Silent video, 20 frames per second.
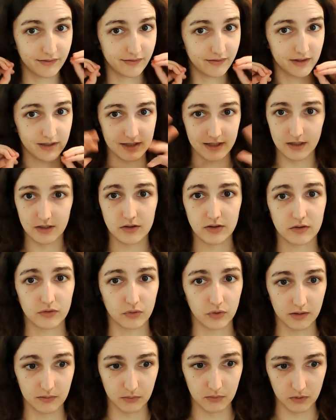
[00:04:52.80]
made the first like
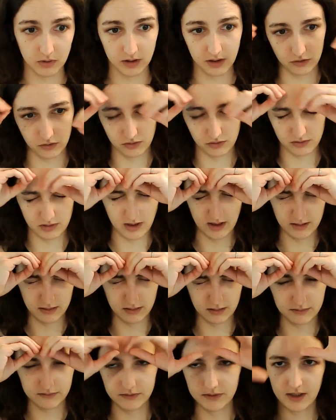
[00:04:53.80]
storyboard, I just
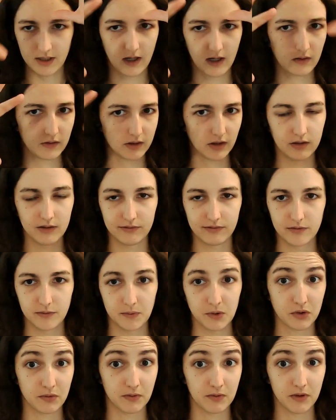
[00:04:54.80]
like take out all the
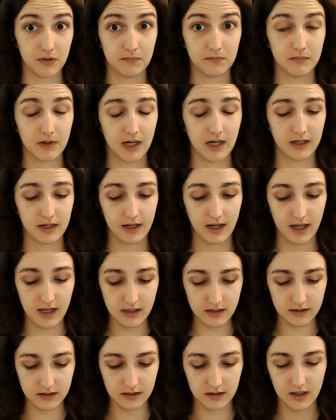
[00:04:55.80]
information in my
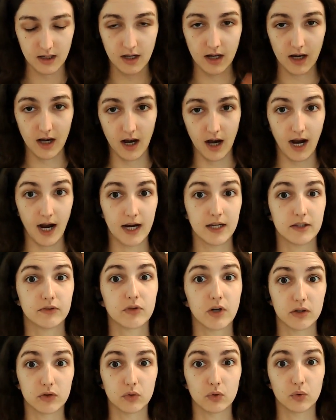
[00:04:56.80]
head, I
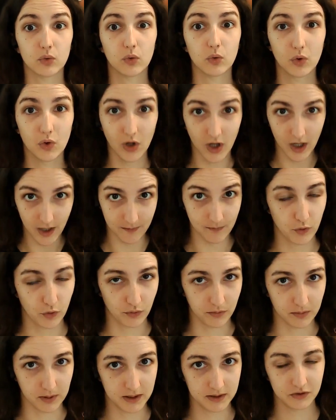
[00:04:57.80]
try to
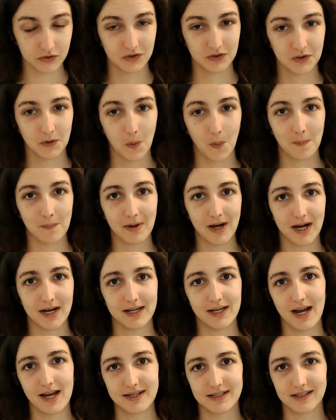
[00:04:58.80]
improve it
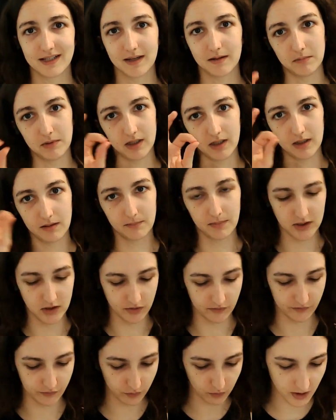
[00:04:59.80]
by asking me a
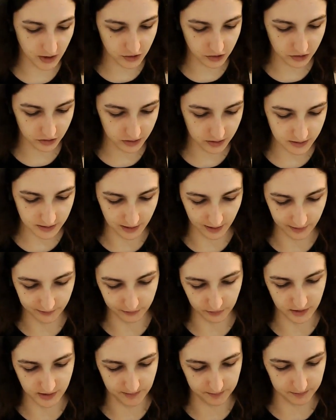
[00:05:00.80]
bunch of questions.
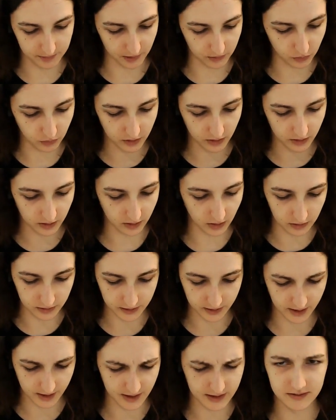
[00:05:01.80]
Like, for example,
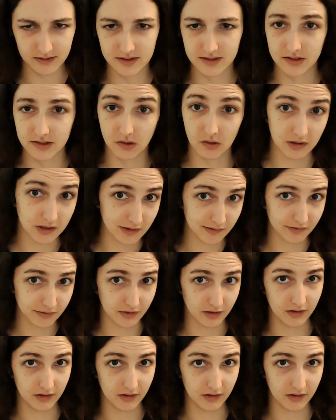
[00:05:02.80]
all the characters all